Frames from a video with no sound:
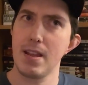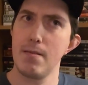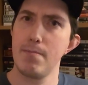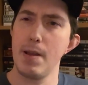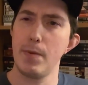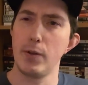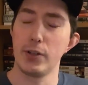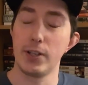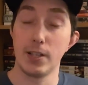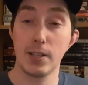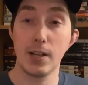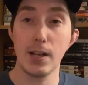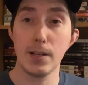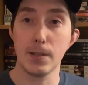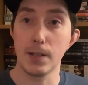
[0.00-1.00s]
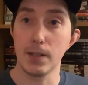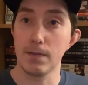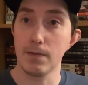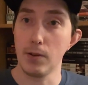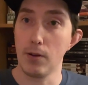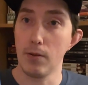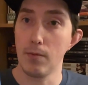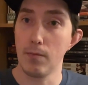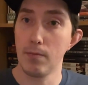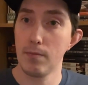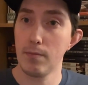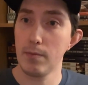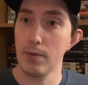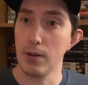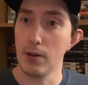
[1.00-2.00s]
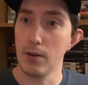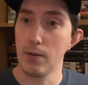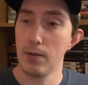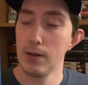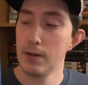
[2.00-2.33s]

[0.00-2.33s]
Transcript: people discuss this film, you know,